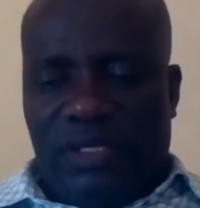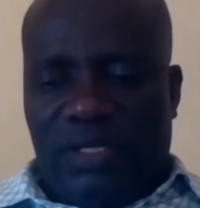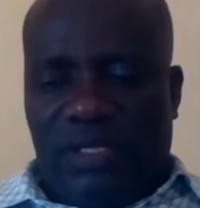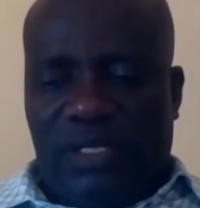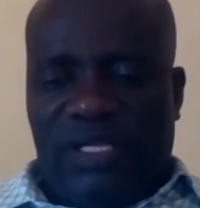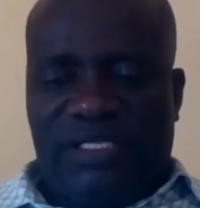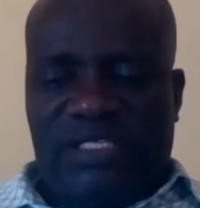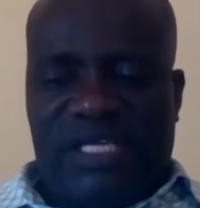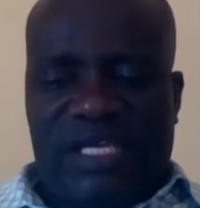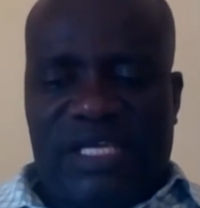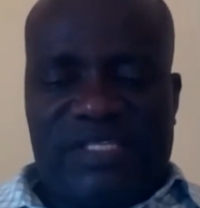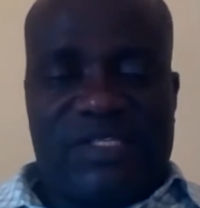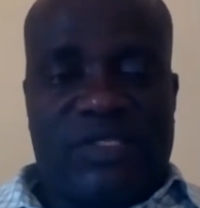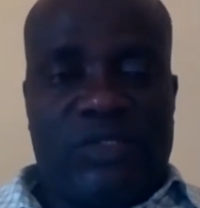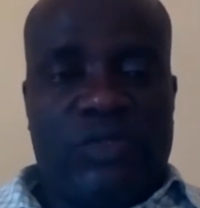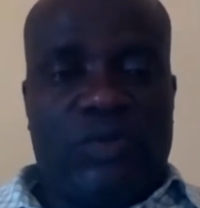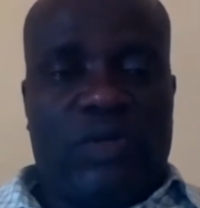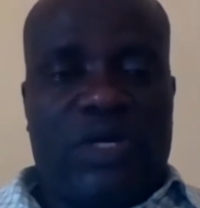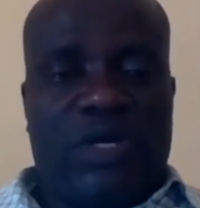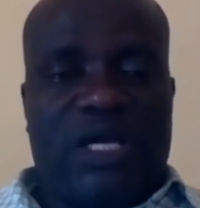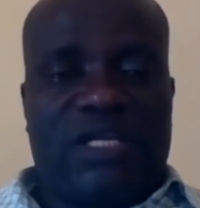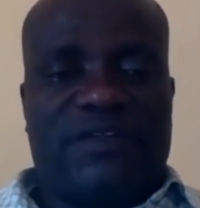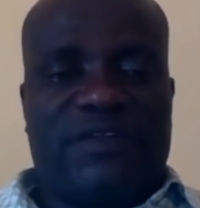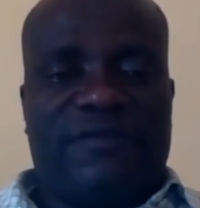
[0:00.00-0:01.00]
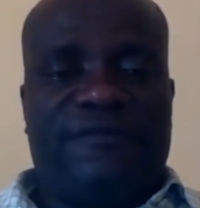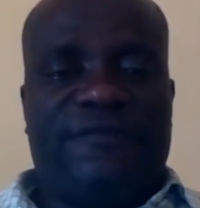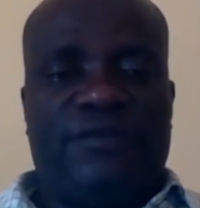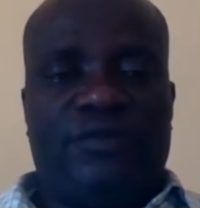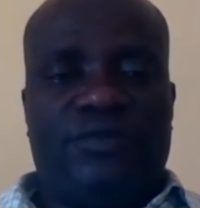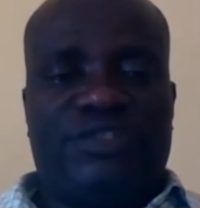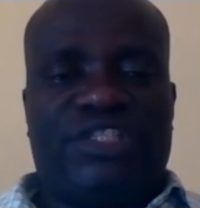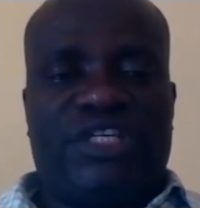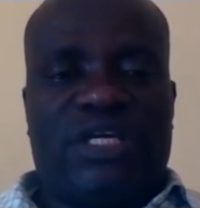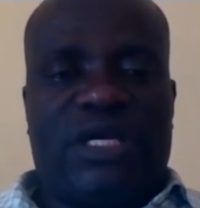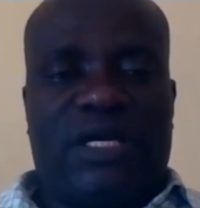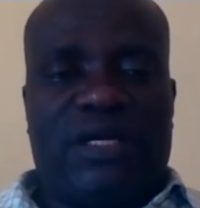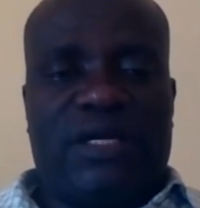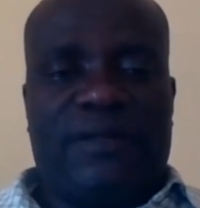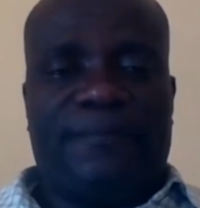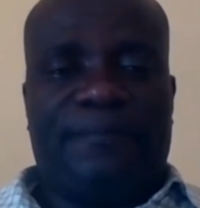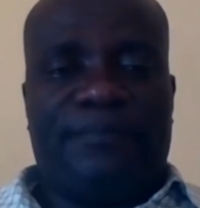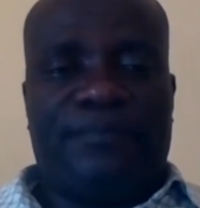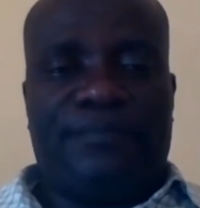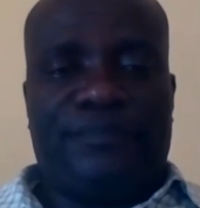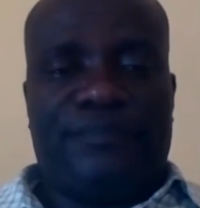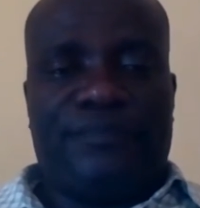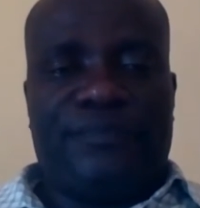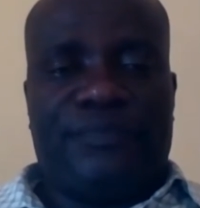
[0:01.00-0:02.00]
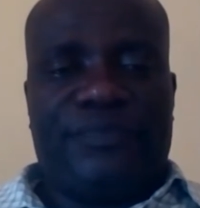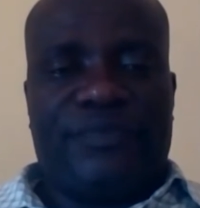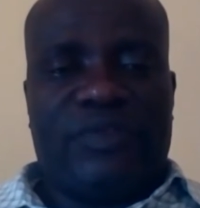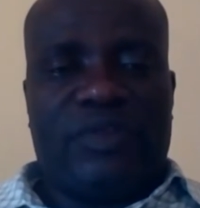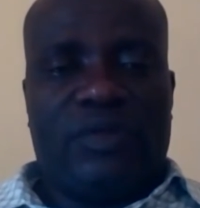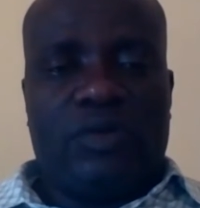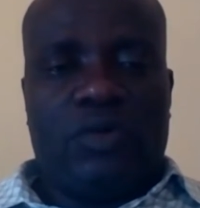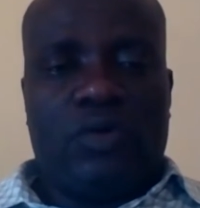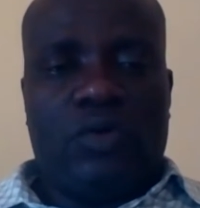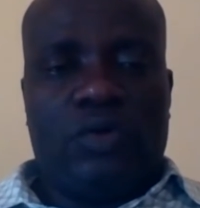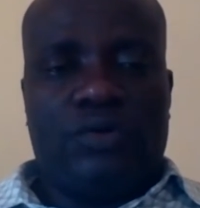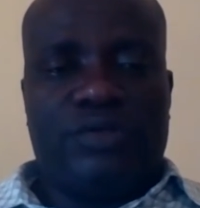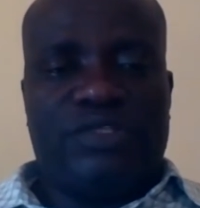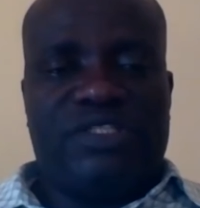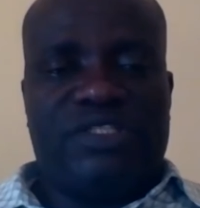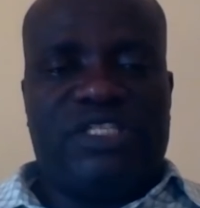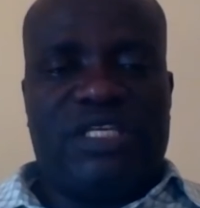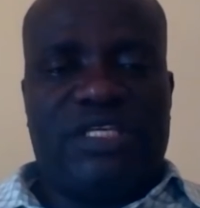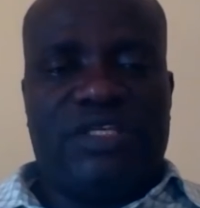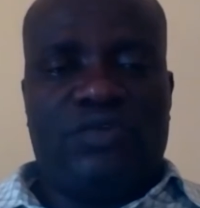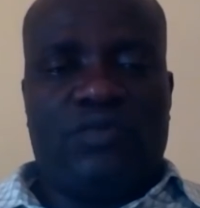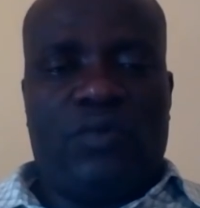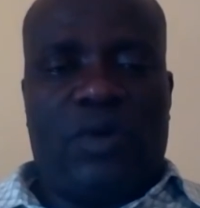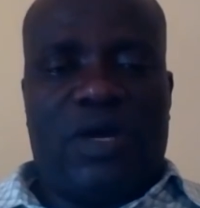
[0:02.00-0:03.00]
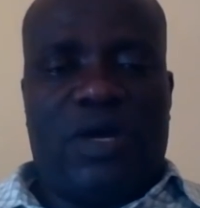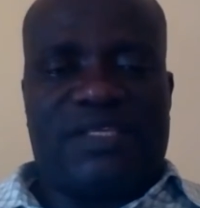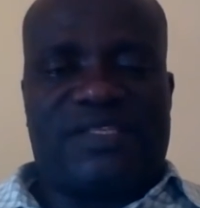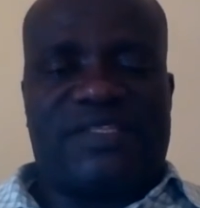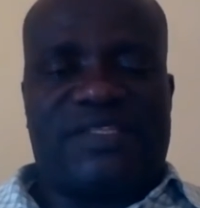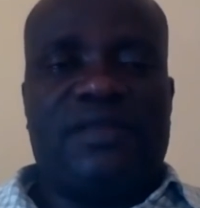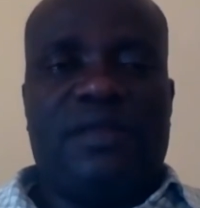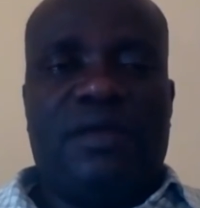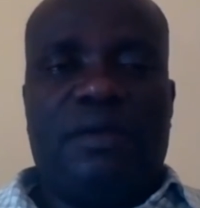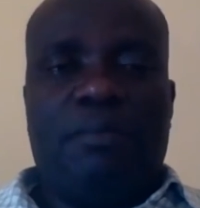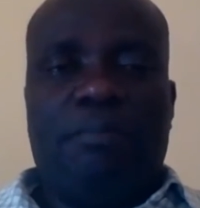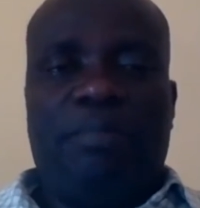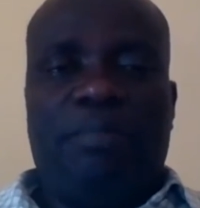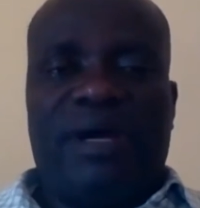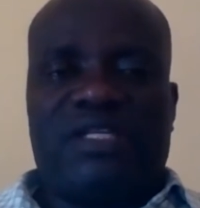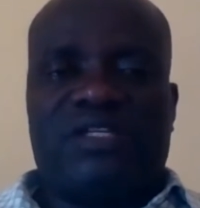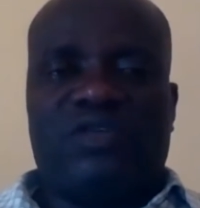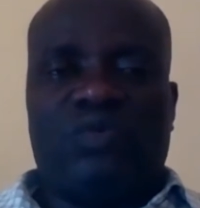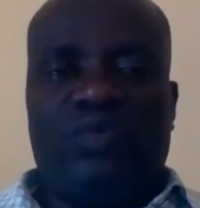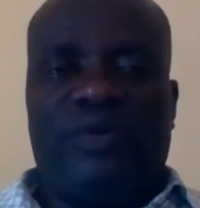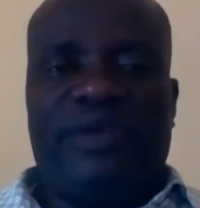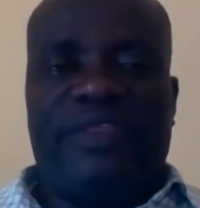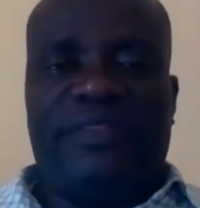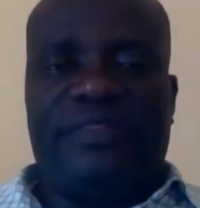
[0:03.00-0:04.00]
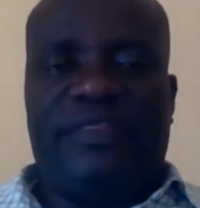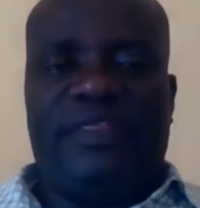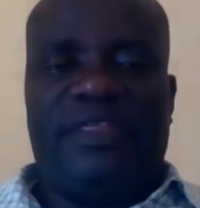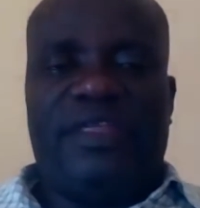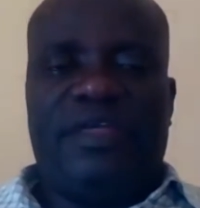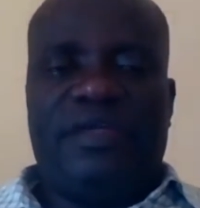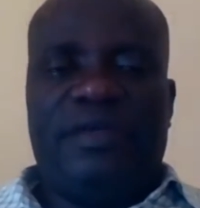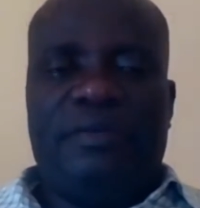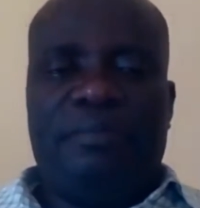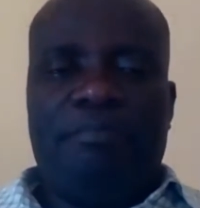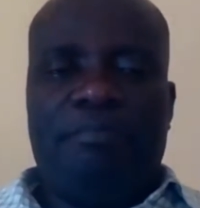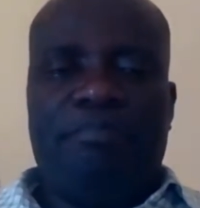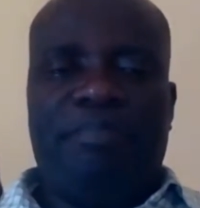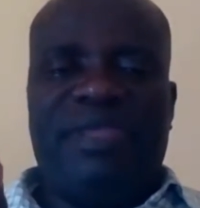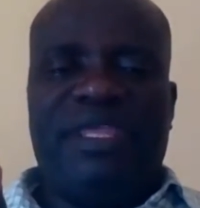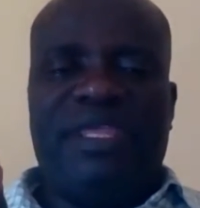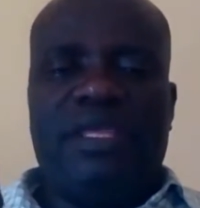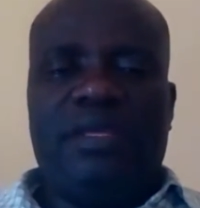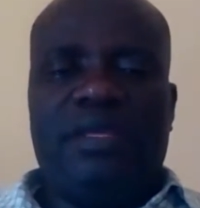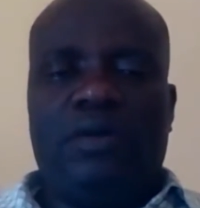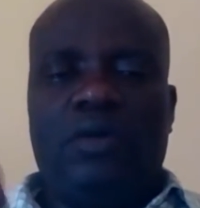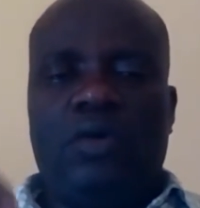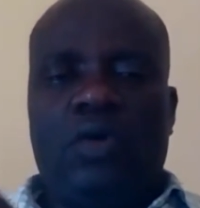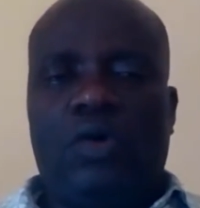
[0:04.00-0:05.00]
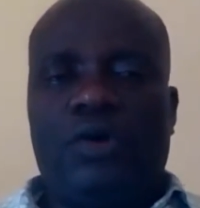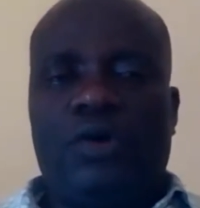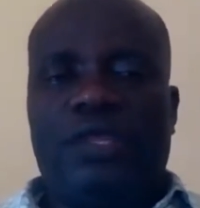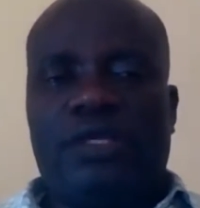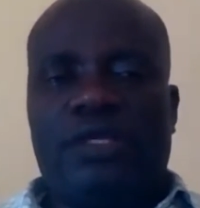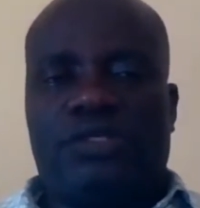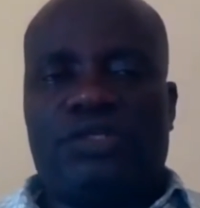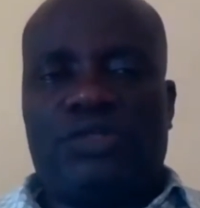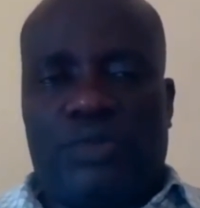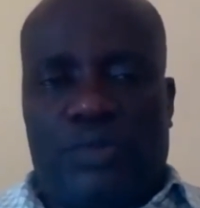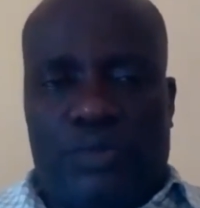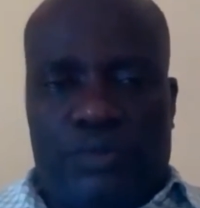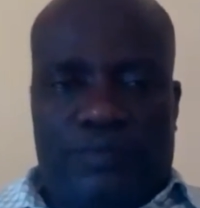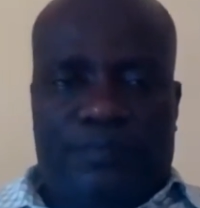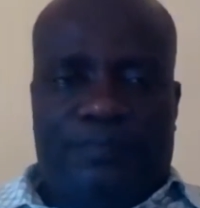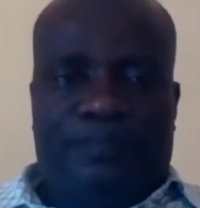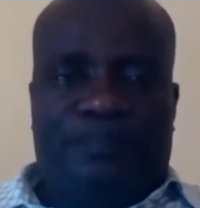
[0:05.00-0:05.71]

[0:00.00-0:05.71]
Let us look at future continuous but with be going to.